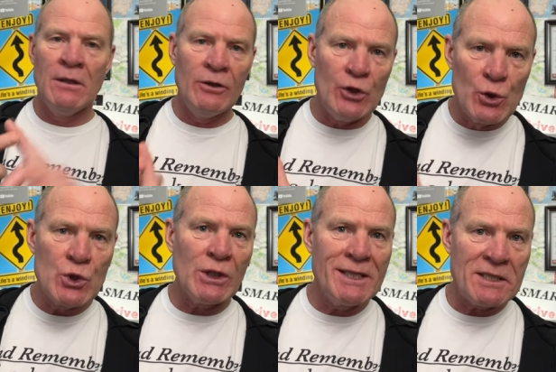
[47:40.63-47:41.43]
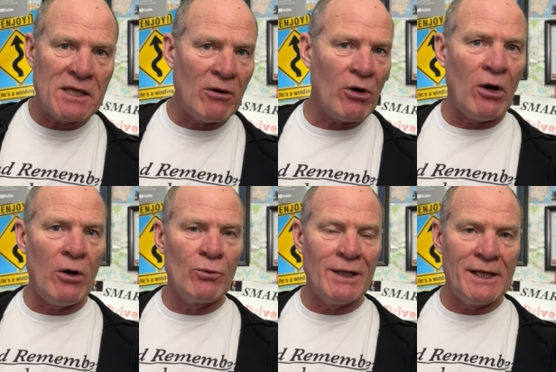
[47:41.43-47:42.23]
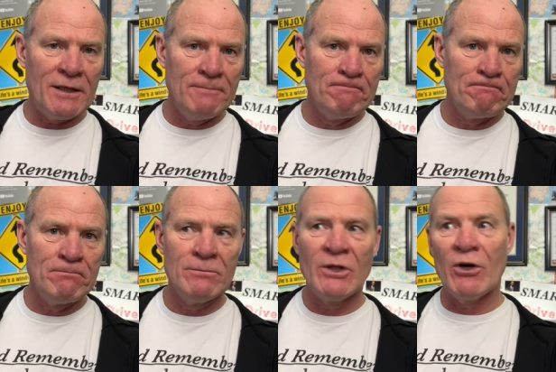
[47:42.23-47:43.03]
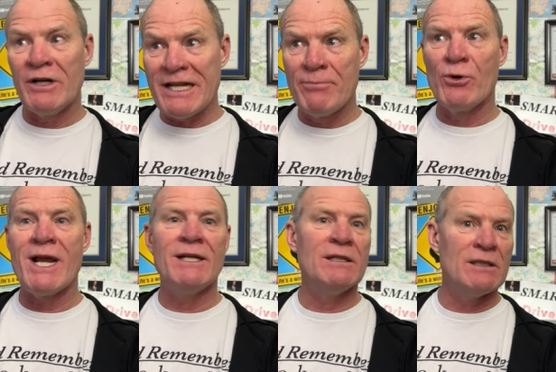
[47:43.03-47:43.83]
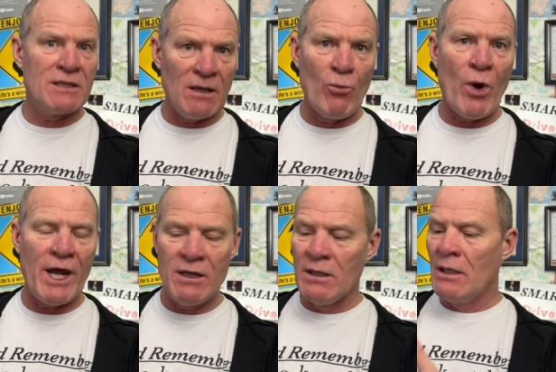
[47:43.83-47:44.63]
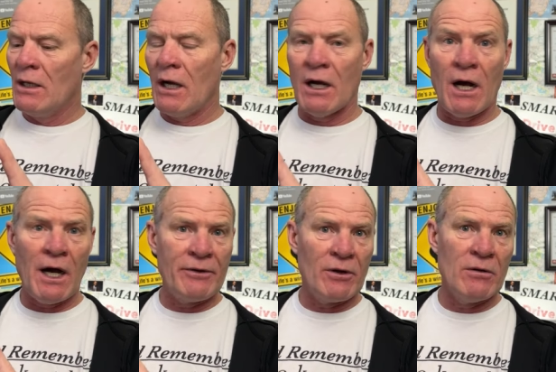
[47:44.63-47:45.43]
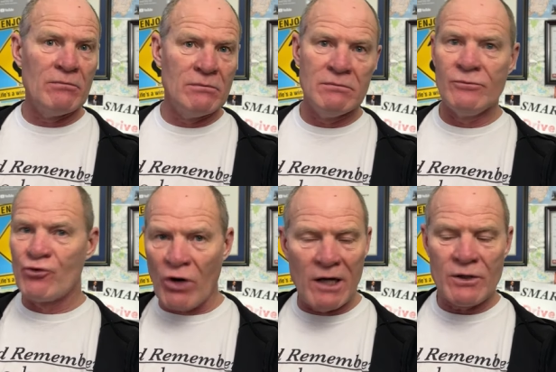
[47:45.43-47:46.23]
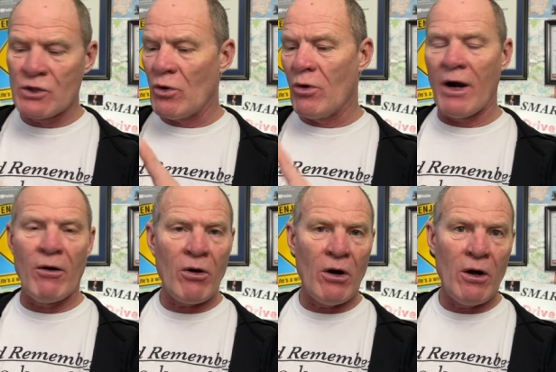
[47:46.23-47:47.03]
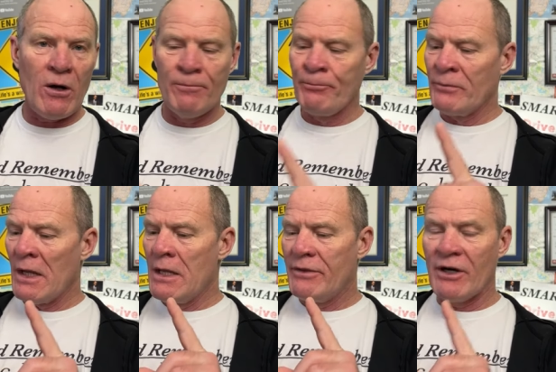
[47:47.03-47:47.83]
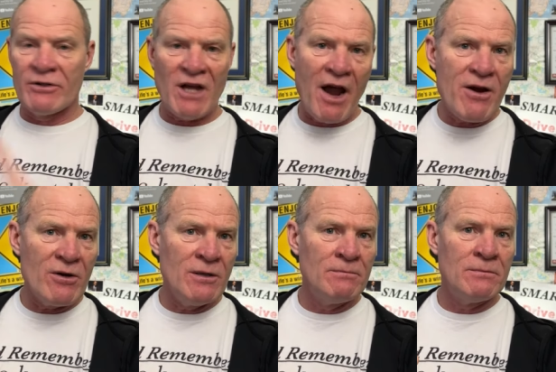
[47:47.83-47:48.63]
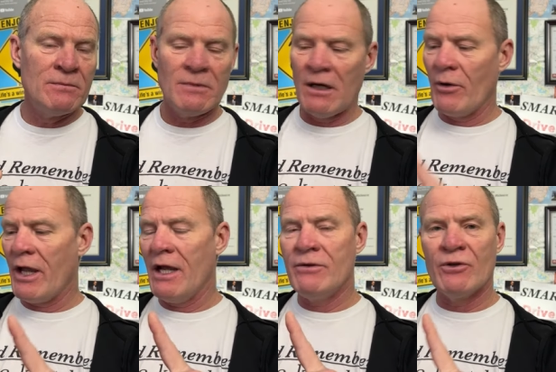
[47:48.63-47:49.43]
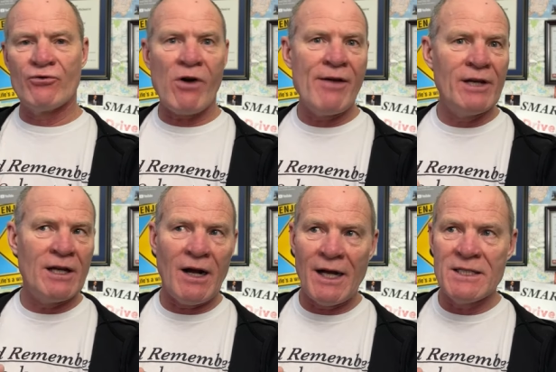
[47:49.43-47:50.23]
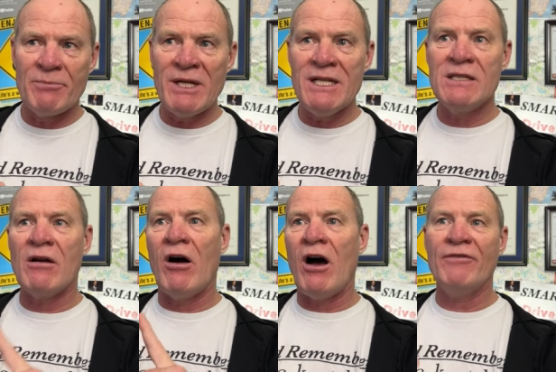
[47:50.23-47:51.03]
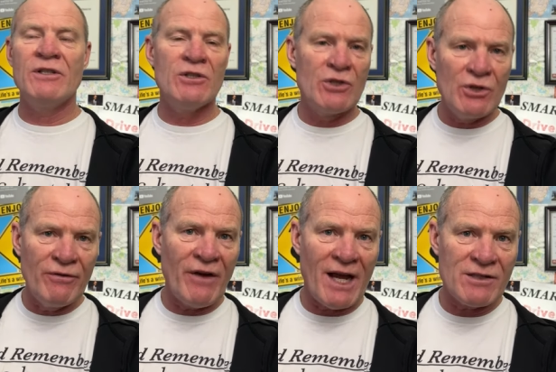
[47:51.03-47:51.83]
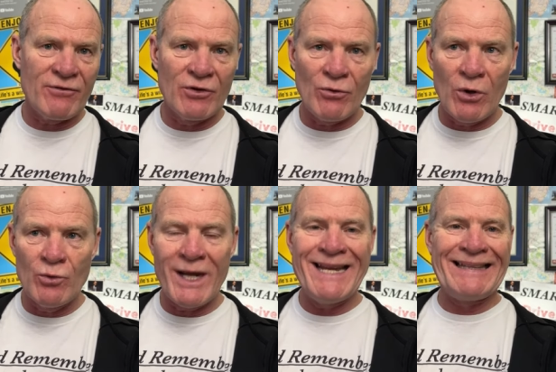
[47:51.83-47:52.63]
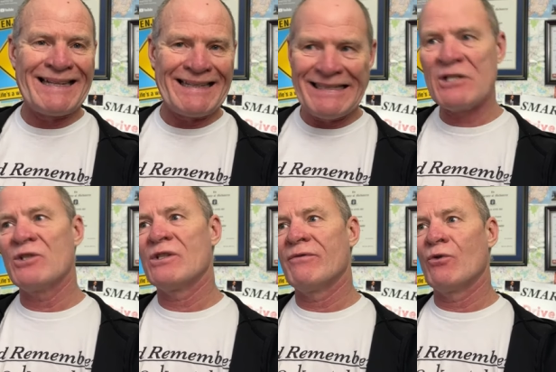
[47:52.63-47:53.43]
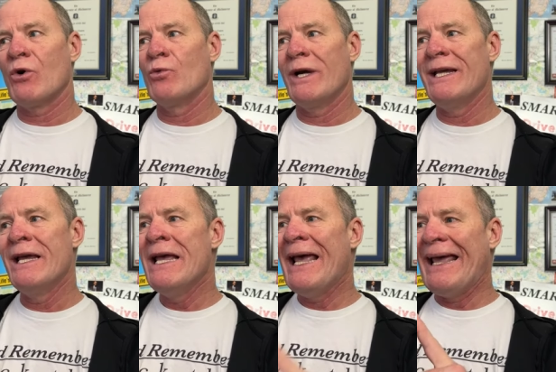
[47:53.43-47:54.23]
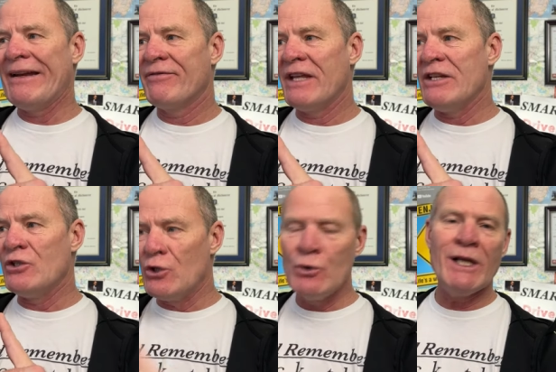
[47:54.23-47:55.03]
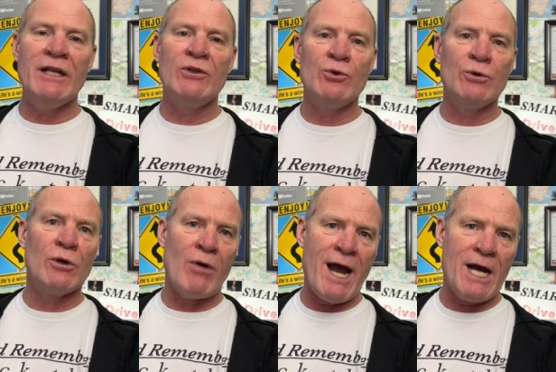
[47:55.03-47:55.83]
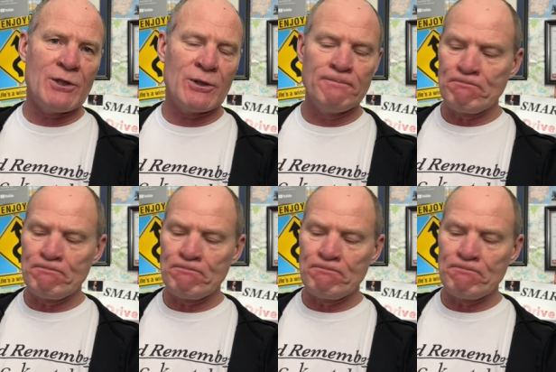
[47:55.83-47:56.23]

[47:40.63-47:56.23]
usually it's alcohol related. They're inebriated in some way, uh, either drugs or alcohol. They're tired. Okay, they're driving at high speeds, often too fast for the roadway and the conditions of the roadway. And if they do get into a crash,